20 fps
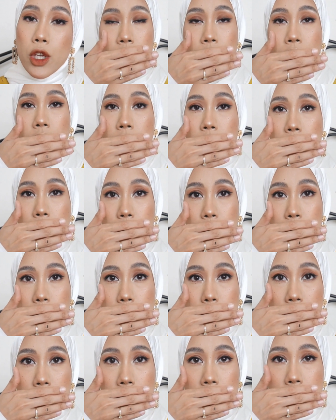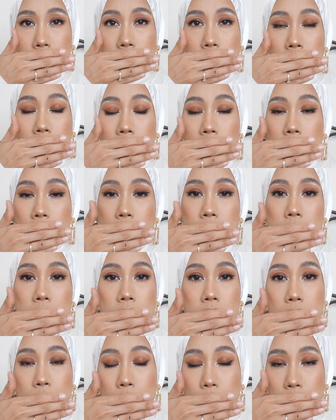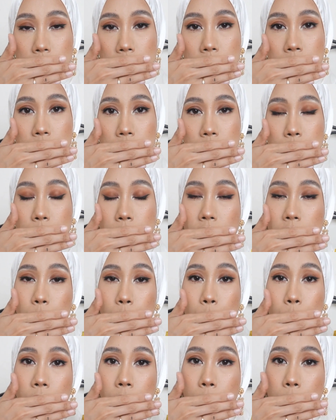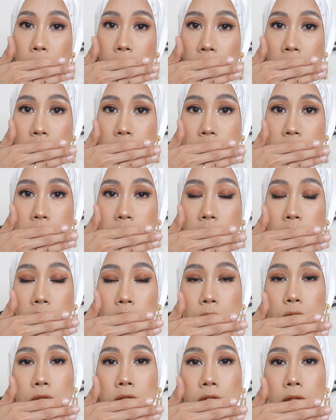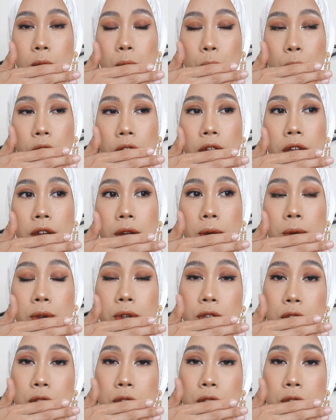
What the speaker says: If I close my lips, just need to change it. You can wear reds, you can wear